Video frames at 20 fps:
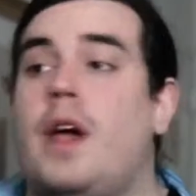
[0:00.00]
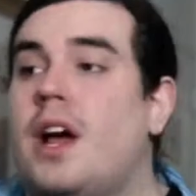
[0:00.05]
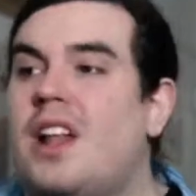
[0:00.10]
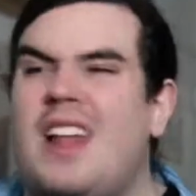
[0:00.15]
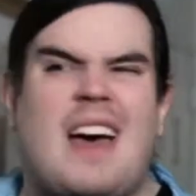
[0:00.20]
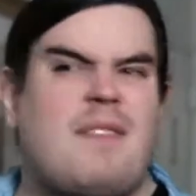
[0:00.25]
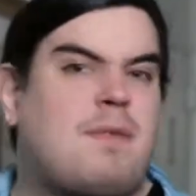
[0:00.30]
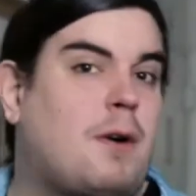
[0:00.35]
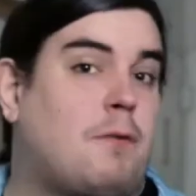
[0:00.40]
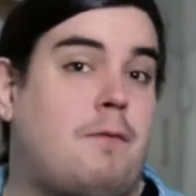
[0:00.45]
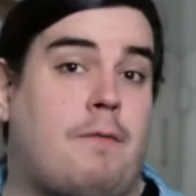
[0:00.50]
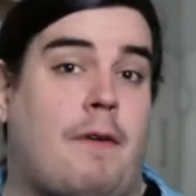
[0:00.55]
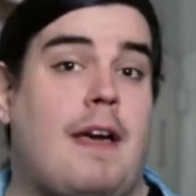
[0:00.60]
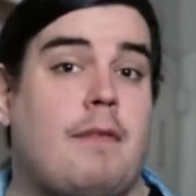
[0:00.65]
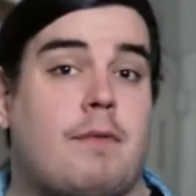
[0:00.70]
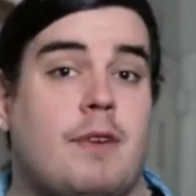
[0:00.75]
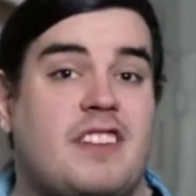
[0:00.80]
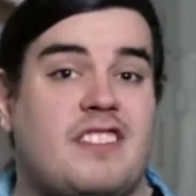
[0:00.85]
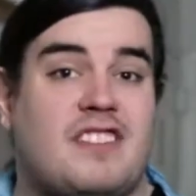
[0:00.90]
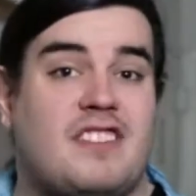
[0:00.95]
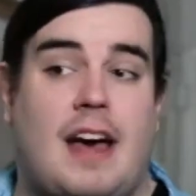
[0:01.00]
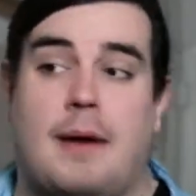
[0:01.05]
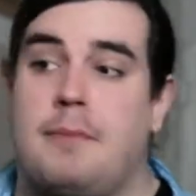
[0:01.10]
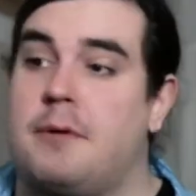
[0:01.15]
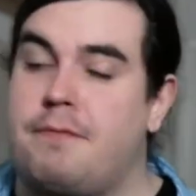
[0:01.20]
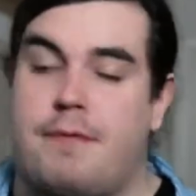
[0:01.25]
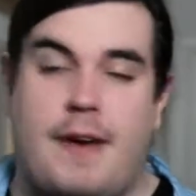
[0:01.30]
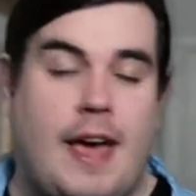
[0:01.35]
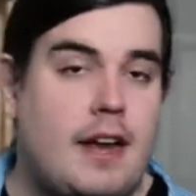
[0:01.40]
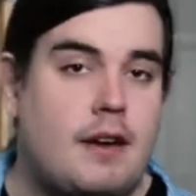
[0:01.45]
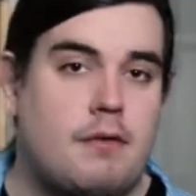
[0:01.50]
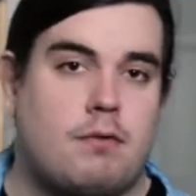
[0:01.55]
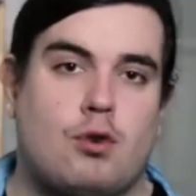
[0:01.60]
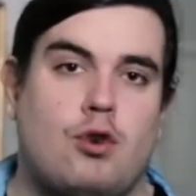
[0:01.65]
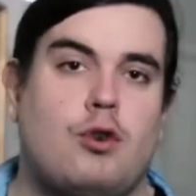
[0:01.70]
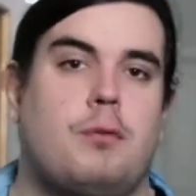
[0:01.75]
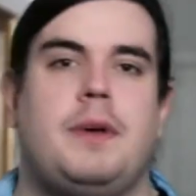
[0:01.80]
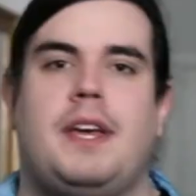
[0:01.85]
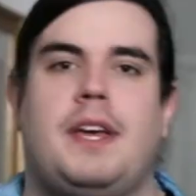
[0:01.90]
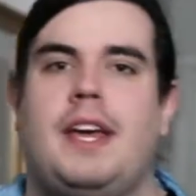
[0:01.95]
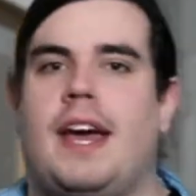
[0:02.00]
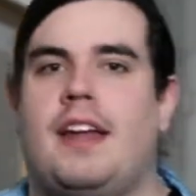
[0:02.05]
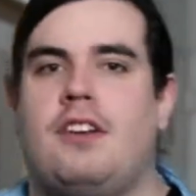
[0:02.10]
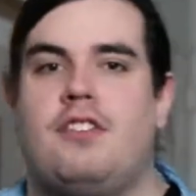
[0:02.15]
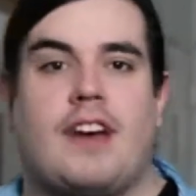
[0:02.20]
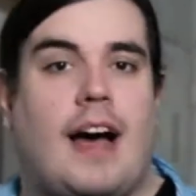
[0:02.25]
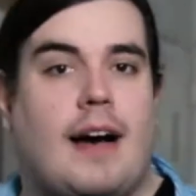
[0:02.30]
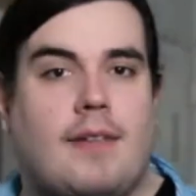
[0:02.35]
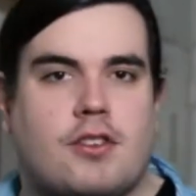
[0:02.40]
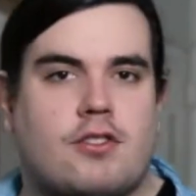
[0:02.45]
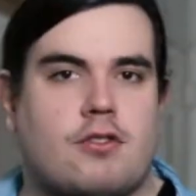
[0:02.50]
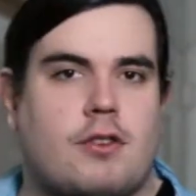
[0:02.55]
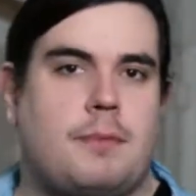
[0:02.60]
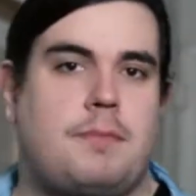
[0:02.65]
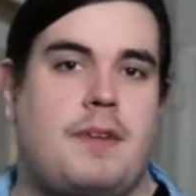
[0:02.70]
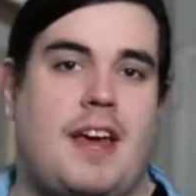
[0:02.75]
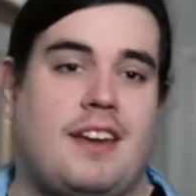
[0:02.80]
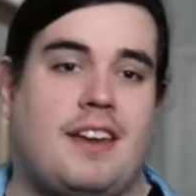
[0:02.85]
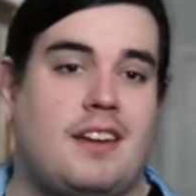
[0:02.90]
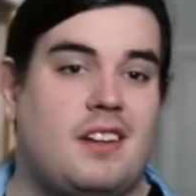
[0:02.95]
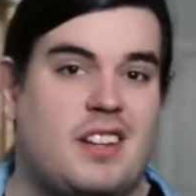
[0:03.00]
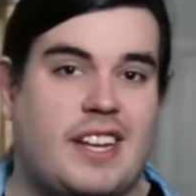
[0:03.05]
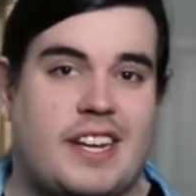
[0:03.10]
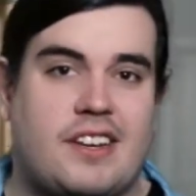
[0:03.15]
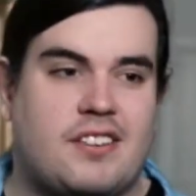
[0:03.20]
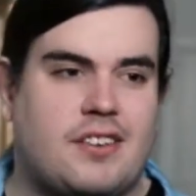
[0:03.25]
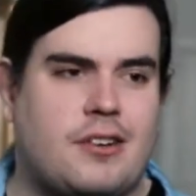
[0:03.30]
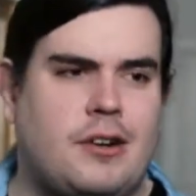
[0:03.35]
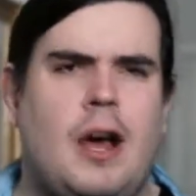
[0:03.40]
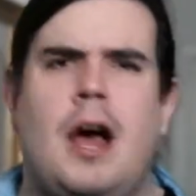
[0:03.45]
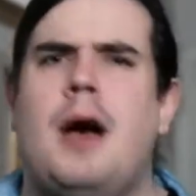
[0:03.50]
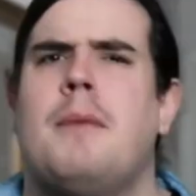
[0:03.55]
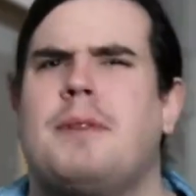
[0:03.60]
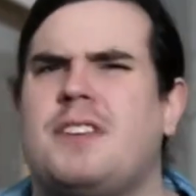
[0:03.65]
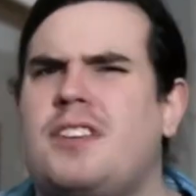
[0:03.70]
We all have our favorites. I'm a fan of Ruby and JavaScript and Elixir,